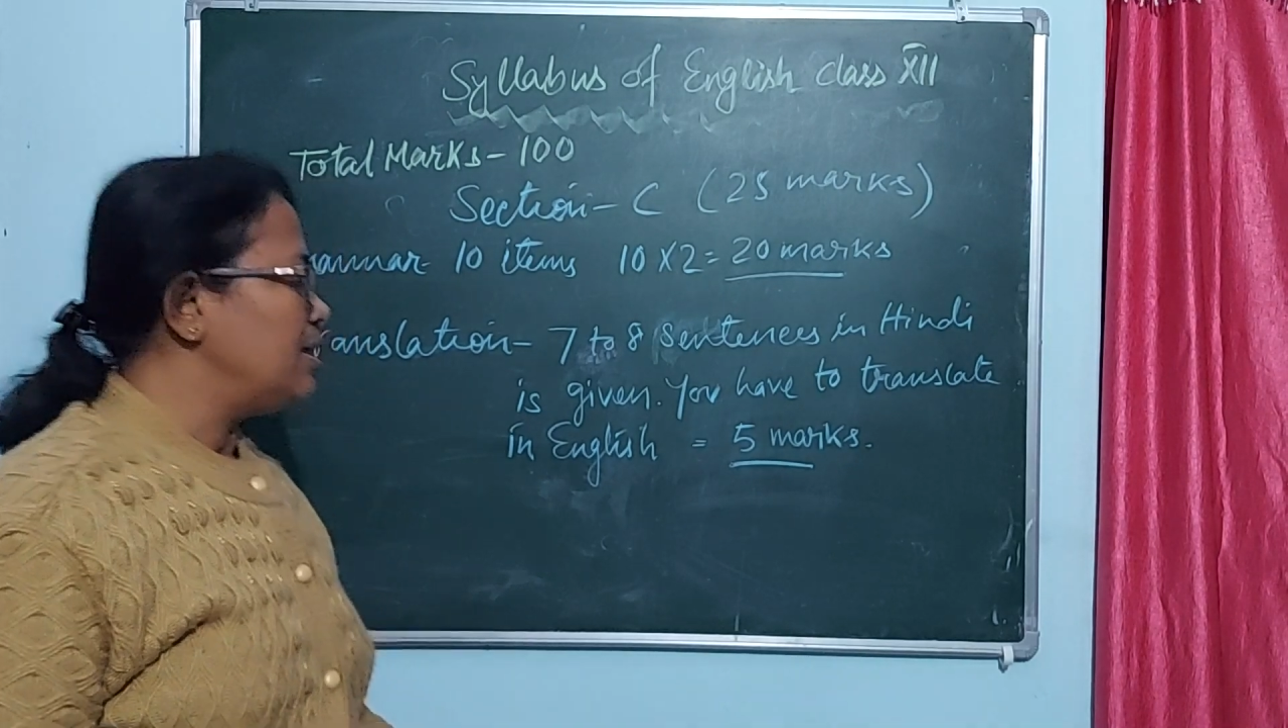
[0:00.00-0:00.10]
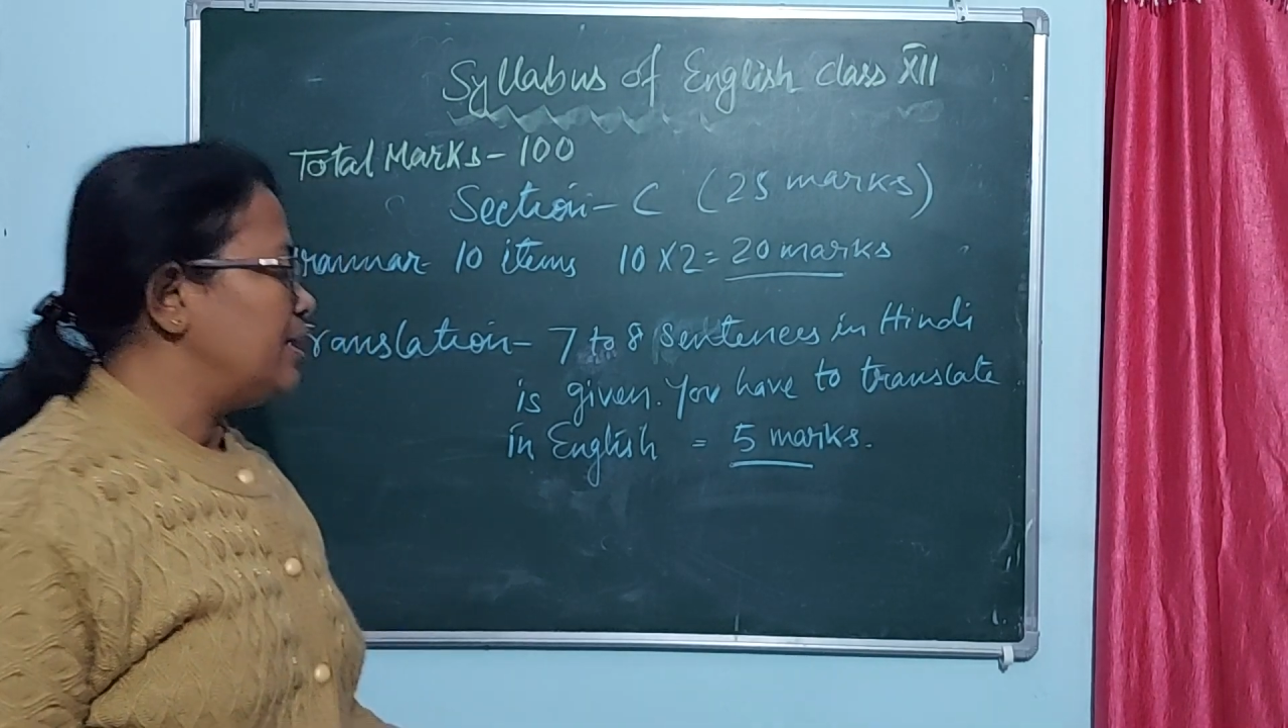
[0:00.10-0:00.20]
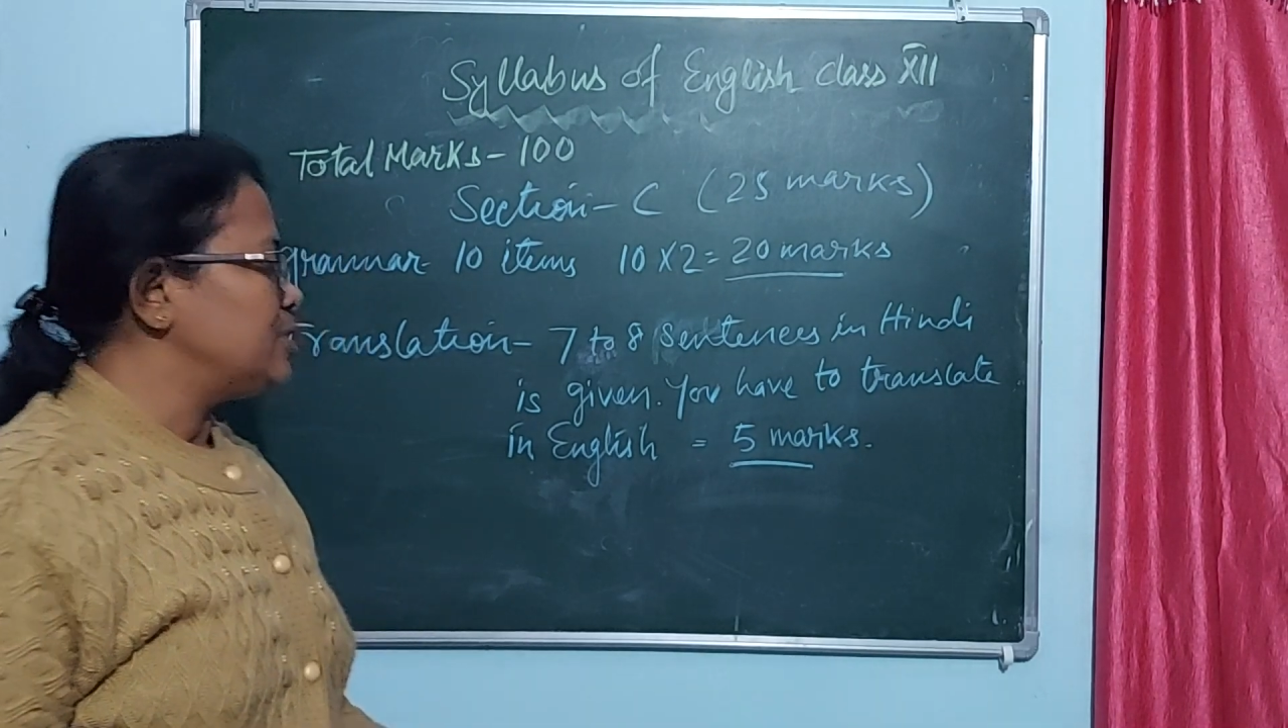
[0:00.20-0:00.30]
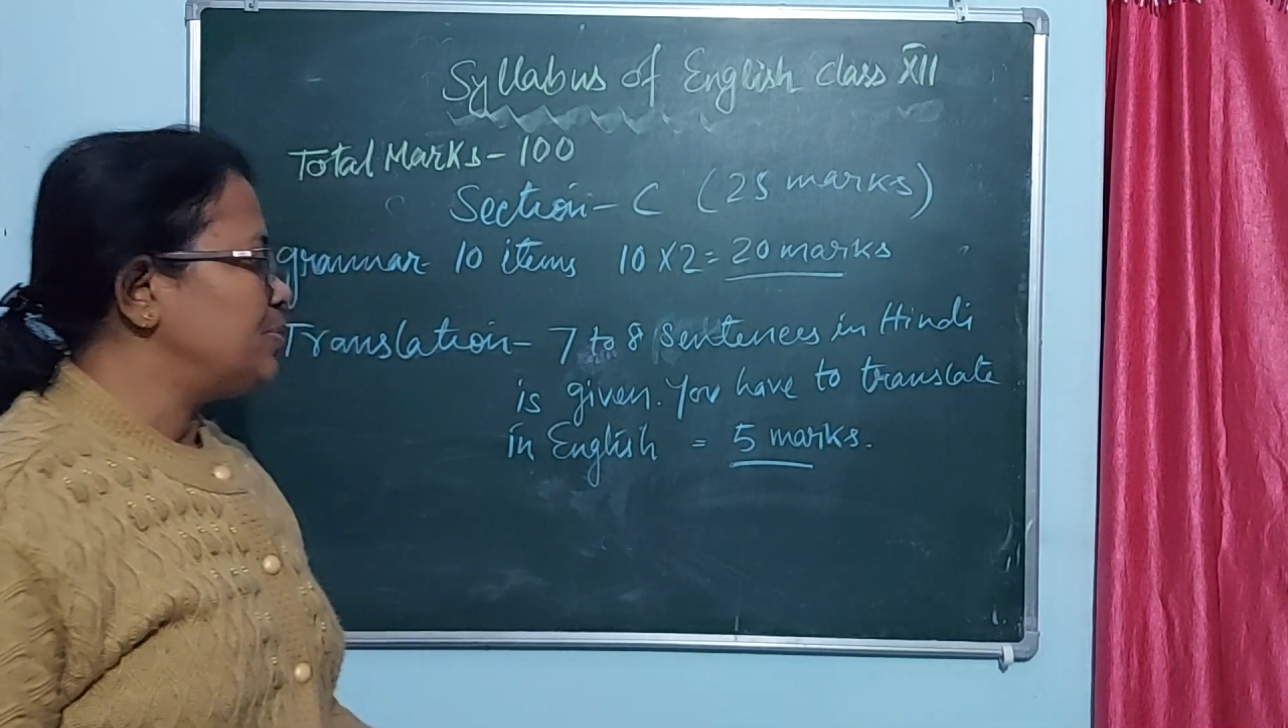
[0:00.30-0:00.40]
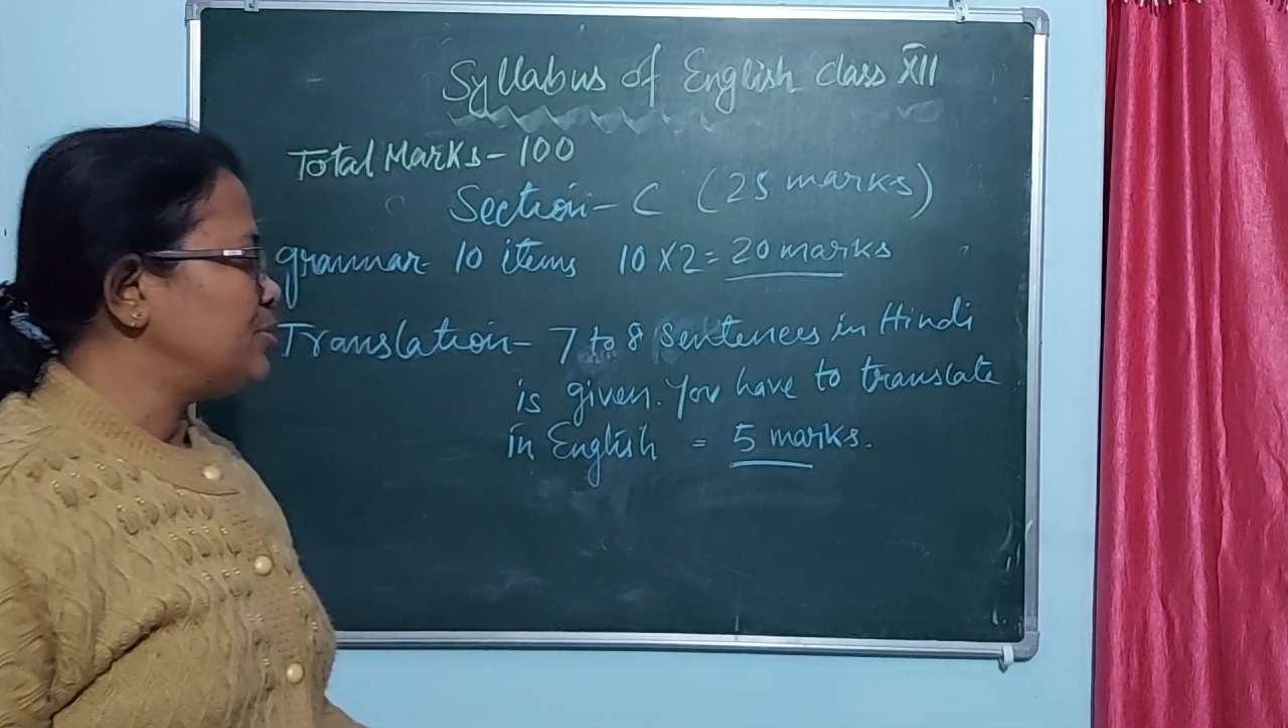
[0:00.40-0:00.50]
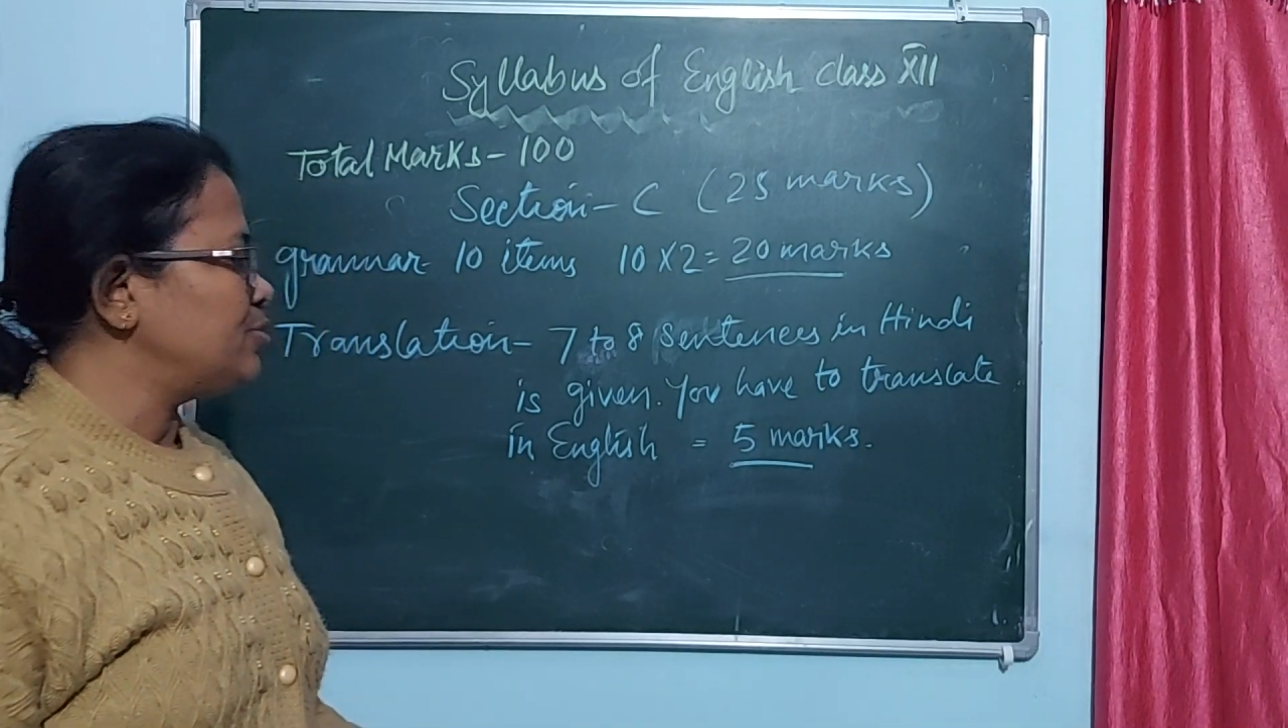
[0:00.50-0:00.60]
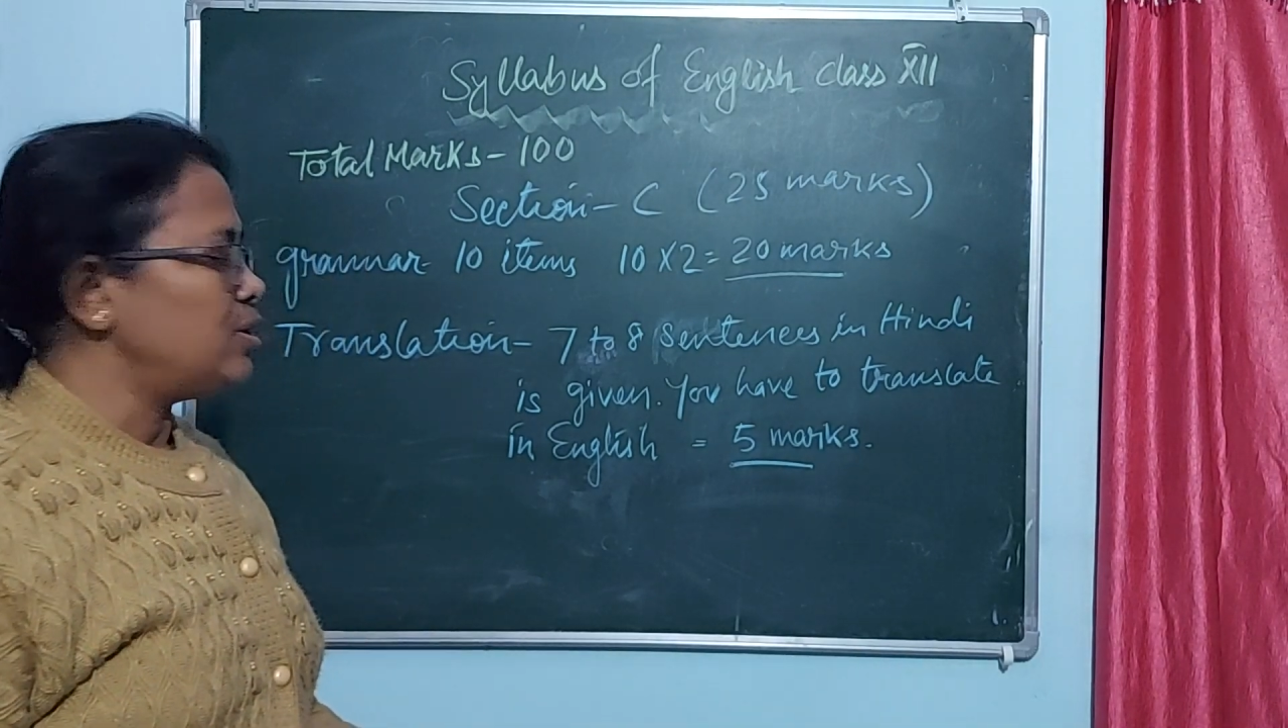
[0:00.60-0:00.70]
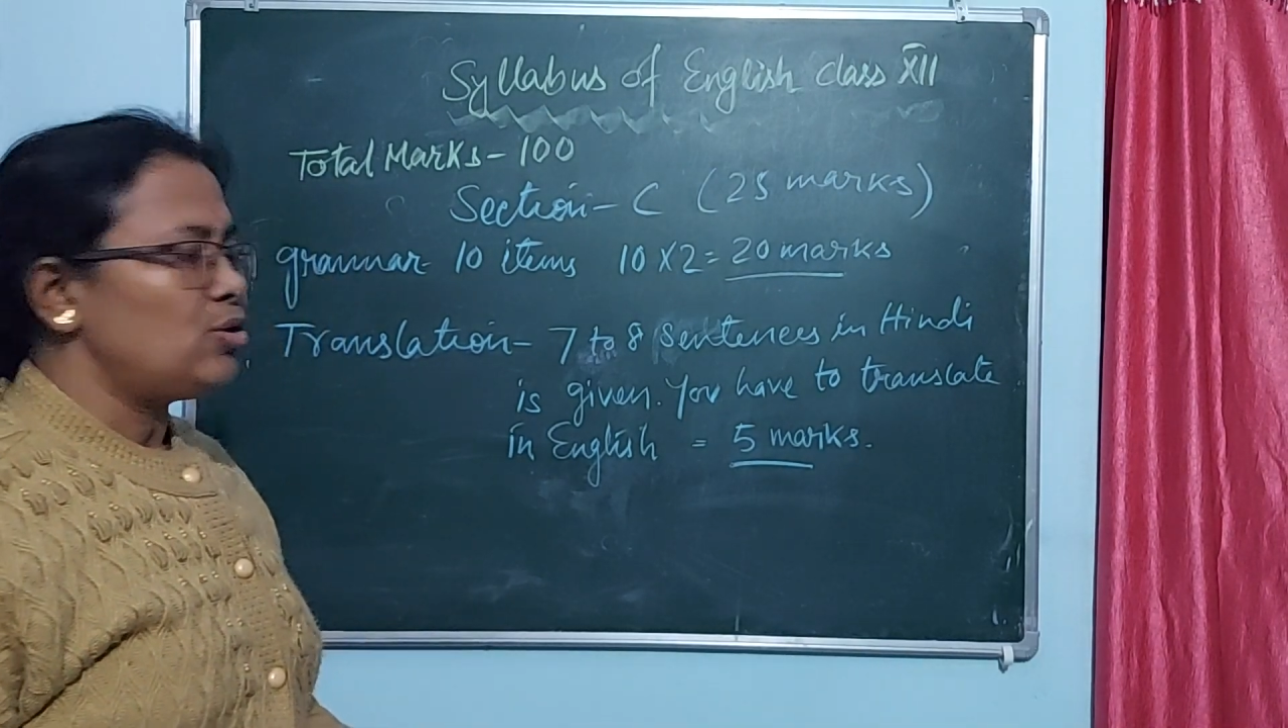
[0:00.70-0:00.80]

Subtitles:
especially